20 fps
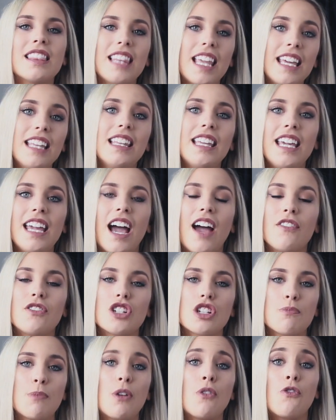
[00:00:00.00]
lately I've
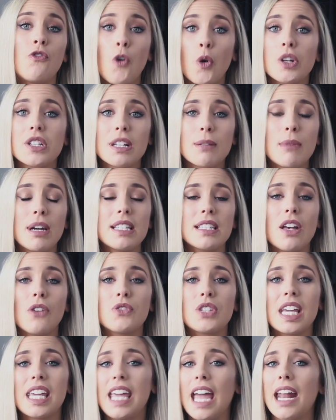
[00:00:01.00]
just been forcing
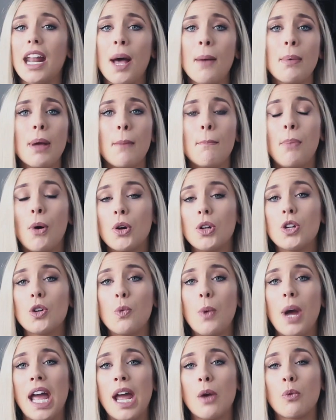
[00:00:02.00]
myself to get up and put it
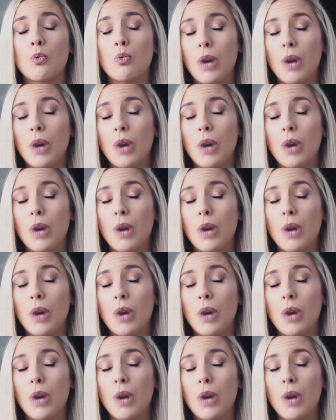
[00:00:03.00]
away